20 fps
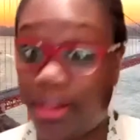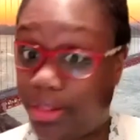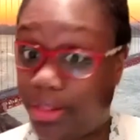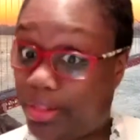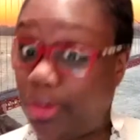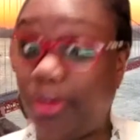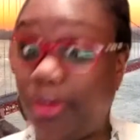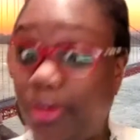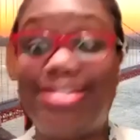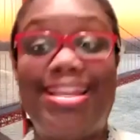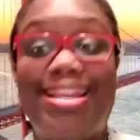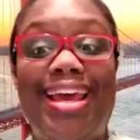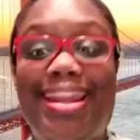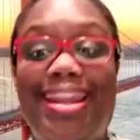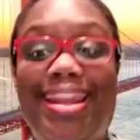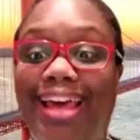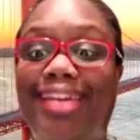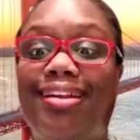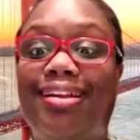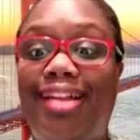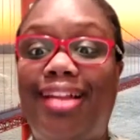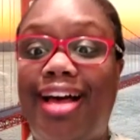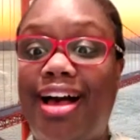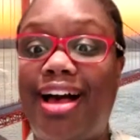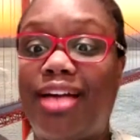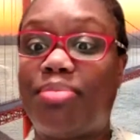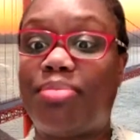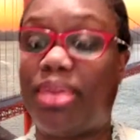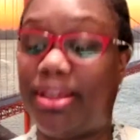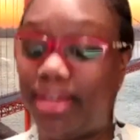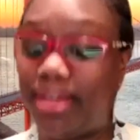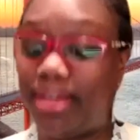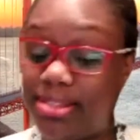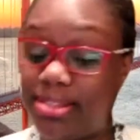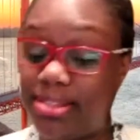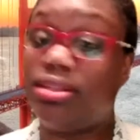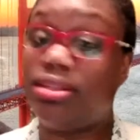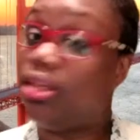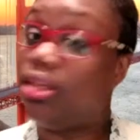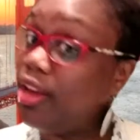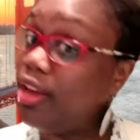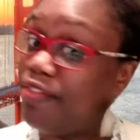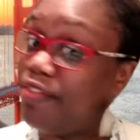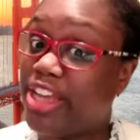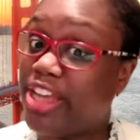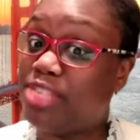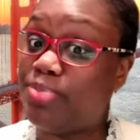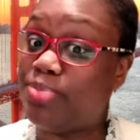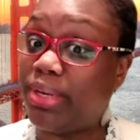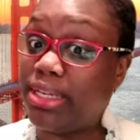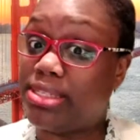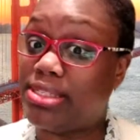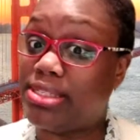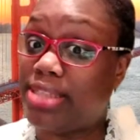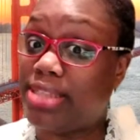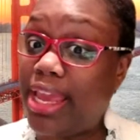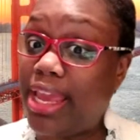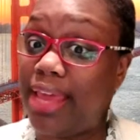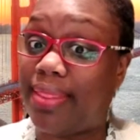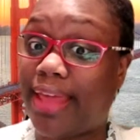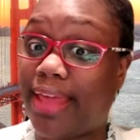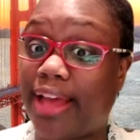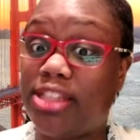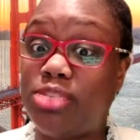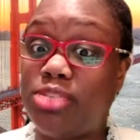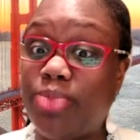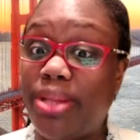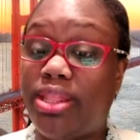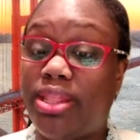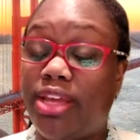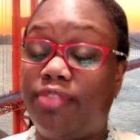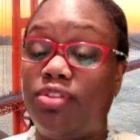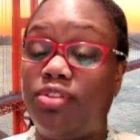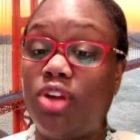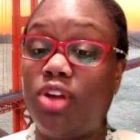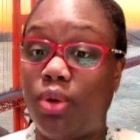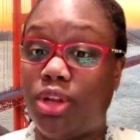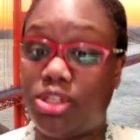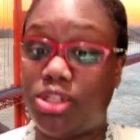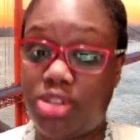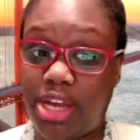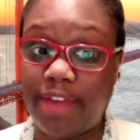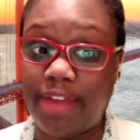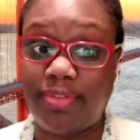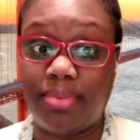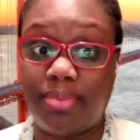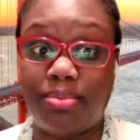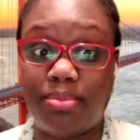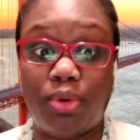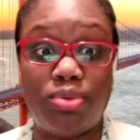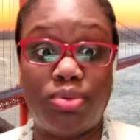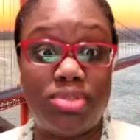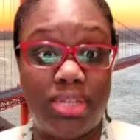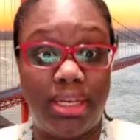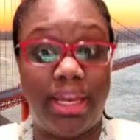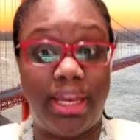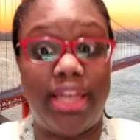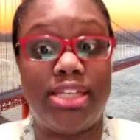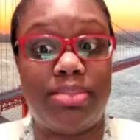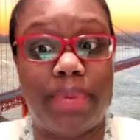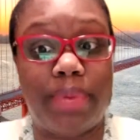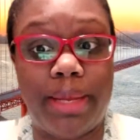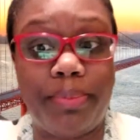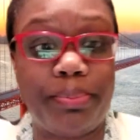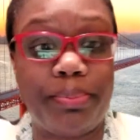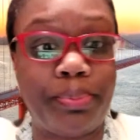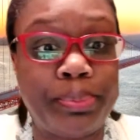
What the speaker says: Thursday at 9 o'clock, because Facebook is saying that's when they've noticed you have the most engagement.